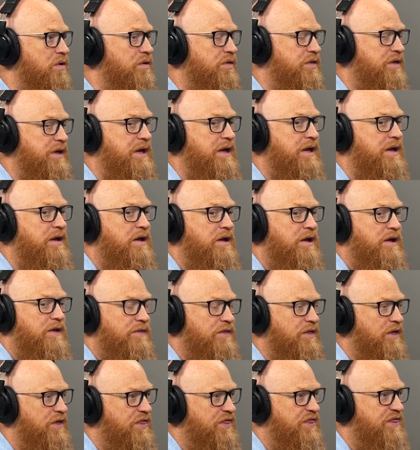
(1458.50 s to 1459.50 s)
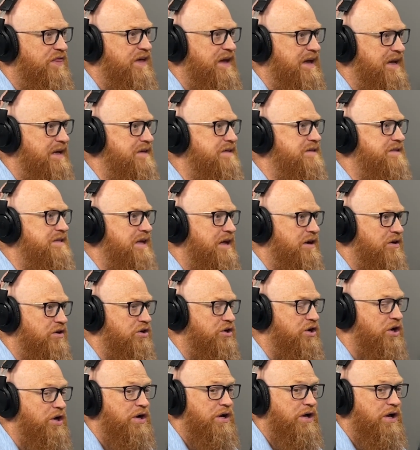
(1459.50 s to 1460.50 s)
the things that are
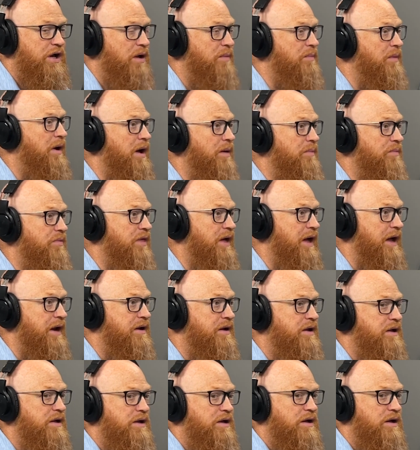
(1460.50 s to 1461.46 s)
going to come up that